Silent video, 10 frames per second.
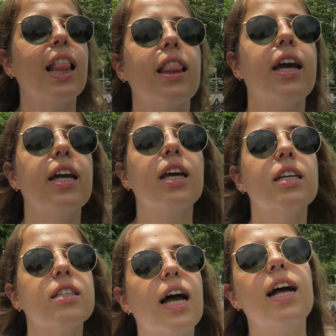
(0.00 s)

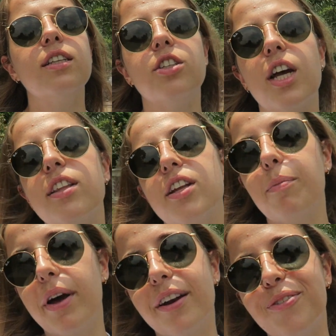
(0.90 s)
Ladies and
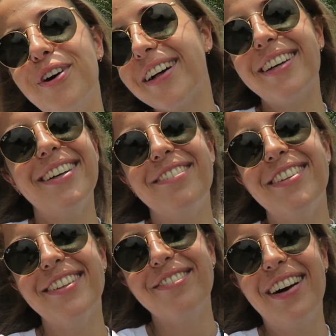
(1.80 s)
gentlemen, welcome
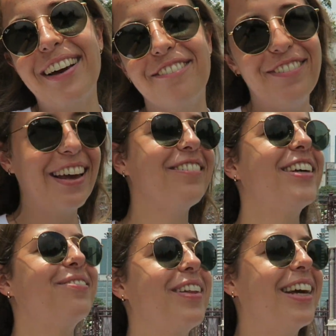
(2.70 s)
to my
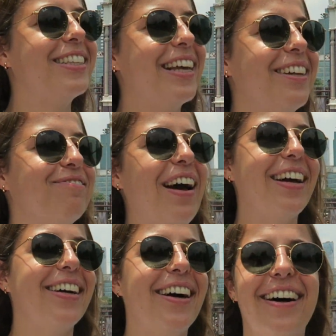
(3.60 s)
favorite place in
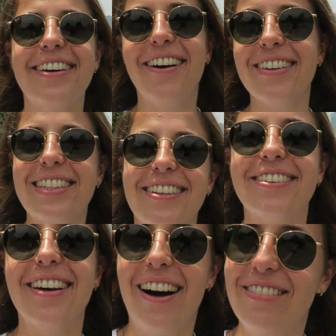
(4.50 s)
Bangkok,
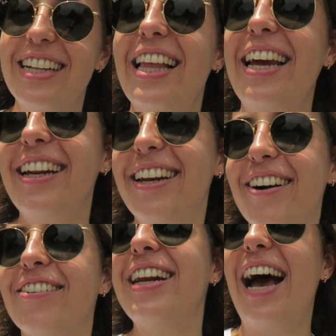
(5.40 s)
also commonly
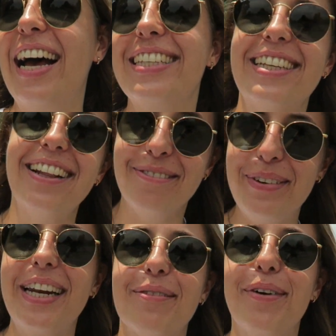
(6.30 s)
known as
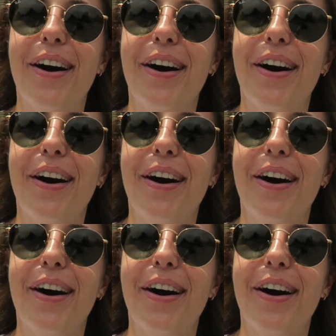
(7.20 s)
Lumpini